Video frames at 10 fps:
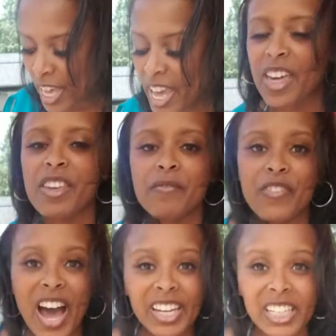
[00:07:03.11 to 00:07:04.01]
And then
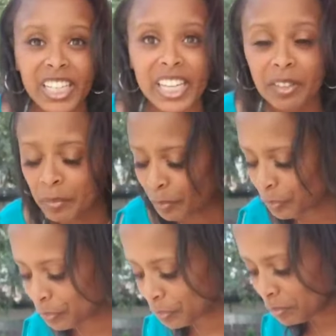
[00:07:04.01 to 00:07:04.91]
finally,
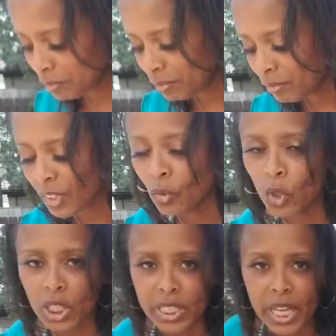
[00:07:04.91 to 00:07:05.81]
we're
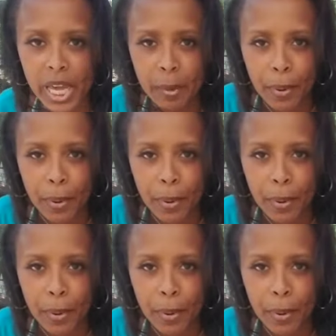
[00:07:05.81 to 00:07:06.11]
gonna take